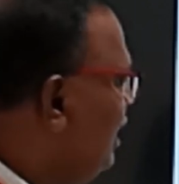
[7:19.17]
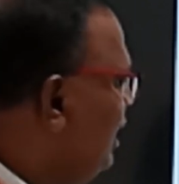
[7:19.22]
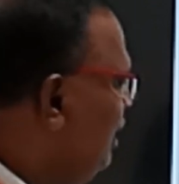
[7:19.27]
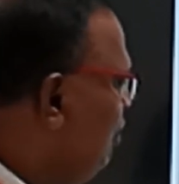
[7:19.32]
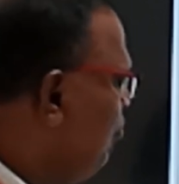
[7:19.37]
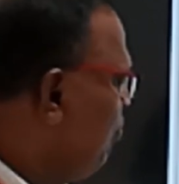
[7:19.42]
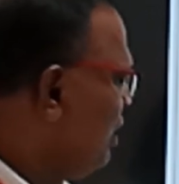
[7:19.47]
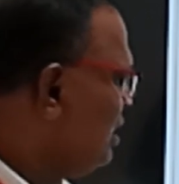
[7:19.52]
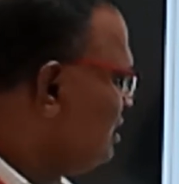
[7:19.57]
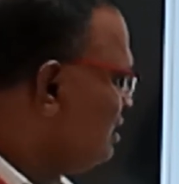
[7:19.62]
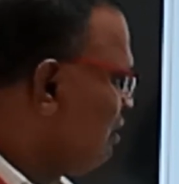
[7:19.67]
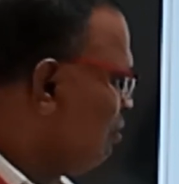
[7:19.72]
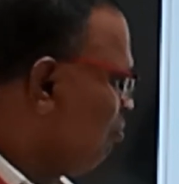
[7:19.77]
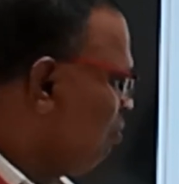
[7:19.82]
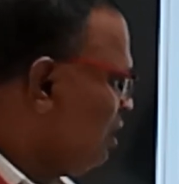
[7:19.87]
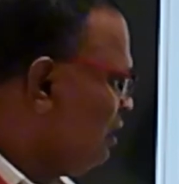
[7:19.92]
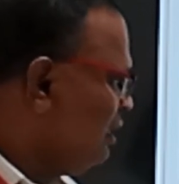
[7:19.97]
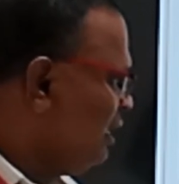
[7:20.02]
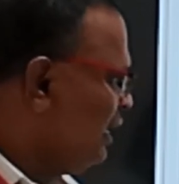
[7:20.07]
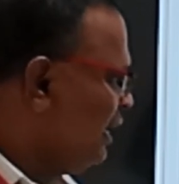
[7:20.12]
Depends
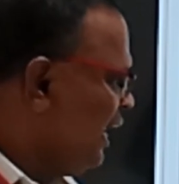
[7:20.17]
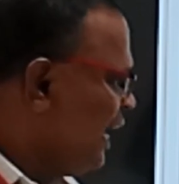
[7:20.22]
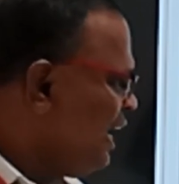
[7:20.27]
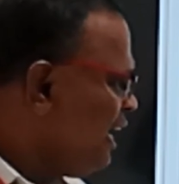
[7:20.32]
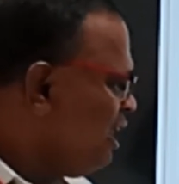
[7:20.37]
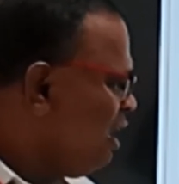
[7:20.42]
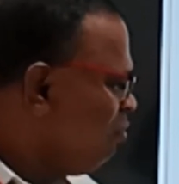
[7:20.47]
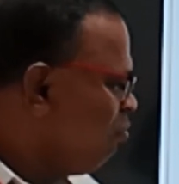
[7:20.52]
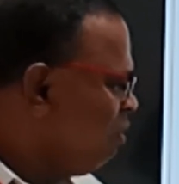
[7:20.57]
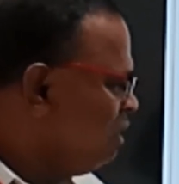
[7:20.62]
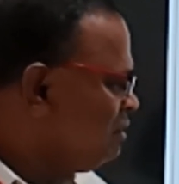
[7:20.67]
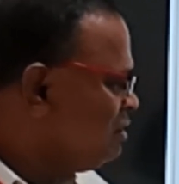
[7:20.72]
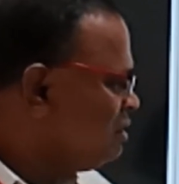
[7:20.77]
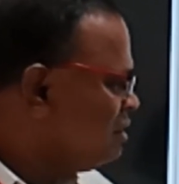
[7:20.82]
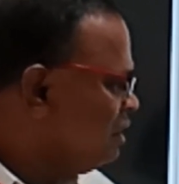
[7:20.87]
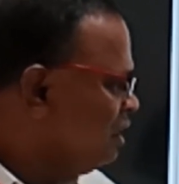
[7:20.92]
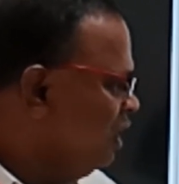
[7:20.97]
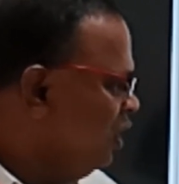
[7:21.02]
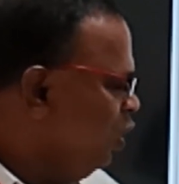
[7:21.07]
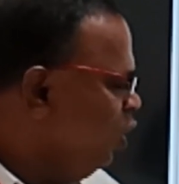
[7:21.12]
upon the data
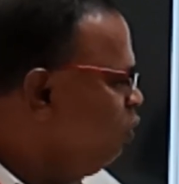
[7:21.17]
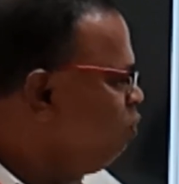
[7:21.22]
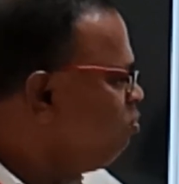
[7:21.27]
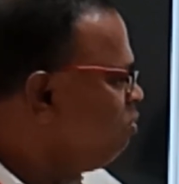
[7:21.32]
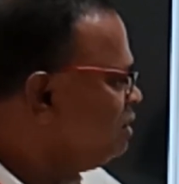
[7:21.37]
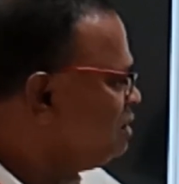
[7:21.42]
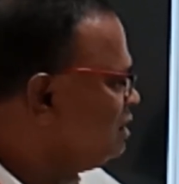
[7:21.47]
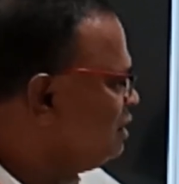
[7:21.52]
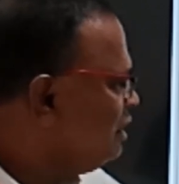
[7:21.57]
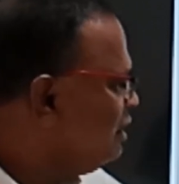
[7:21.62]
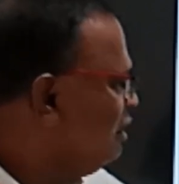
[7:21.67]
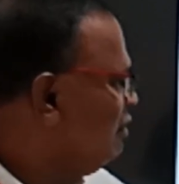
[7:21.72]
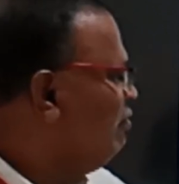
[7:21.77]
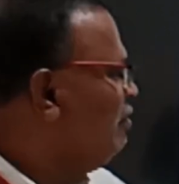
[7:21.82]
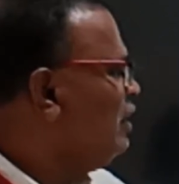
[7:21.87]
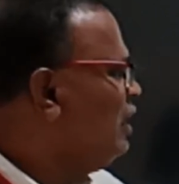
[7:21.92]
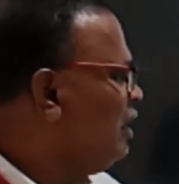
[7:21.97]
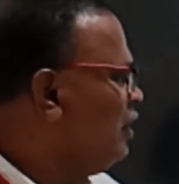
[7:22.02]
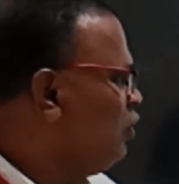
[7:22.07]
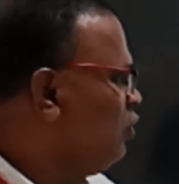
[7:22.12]
bus, how much
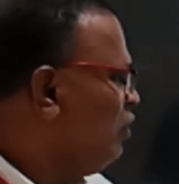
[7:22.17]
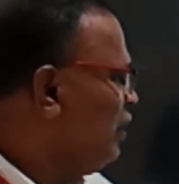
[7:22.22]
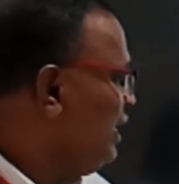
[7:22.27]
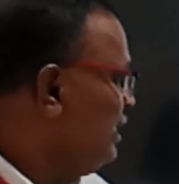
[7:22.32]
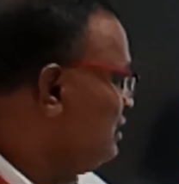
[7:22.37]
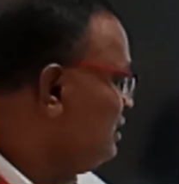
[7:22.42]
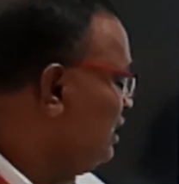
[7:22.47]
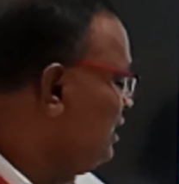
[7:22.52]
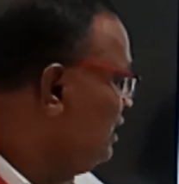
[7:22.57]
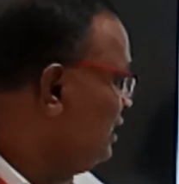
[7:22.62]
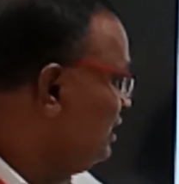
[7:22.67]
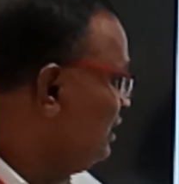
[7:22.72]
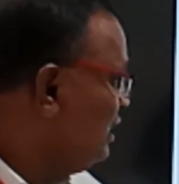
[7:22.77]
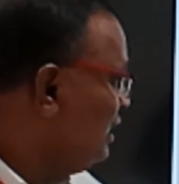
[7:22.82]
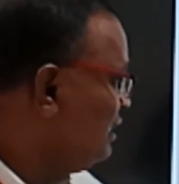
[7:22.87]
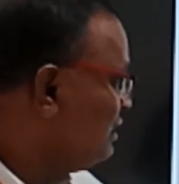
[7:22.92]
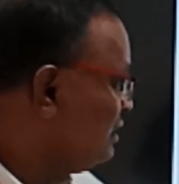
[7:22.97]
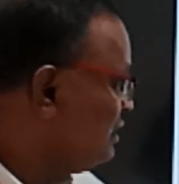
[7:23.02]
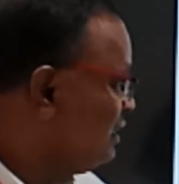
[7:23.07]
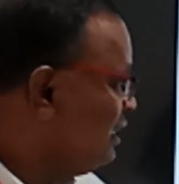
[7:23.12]
we are utilizing in
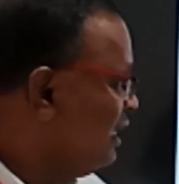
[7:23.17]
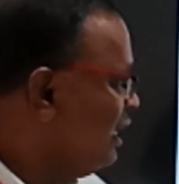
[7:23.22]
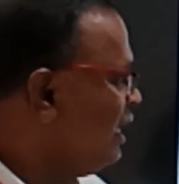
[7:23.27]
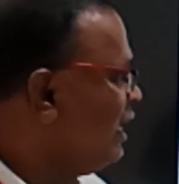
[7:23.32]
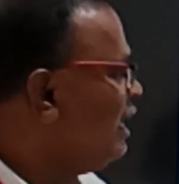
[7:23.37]
this